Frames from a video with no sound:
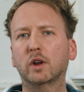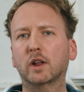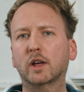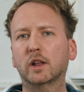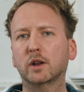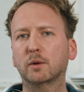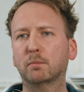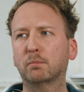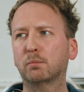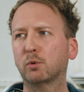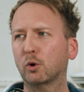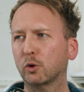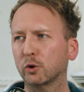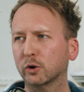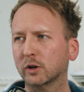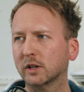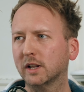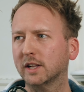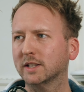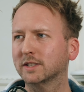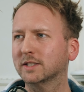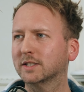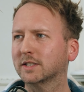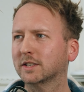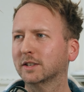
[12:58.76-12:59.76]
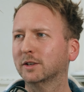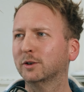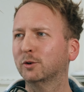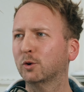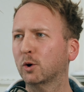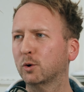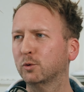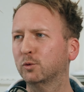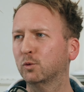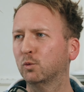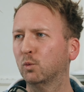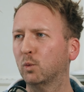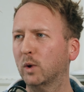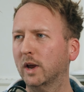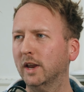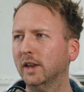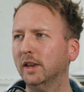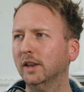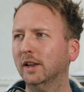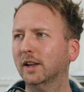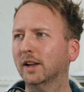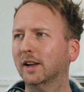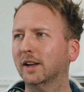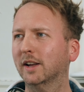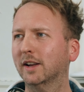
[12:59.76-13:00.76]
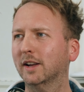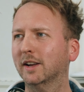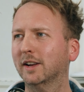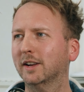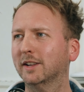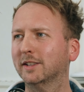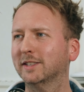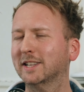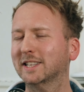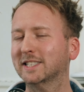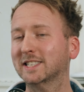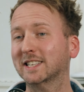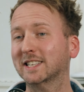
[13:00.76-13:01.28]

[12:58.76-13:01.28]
in a product-led growth way. That's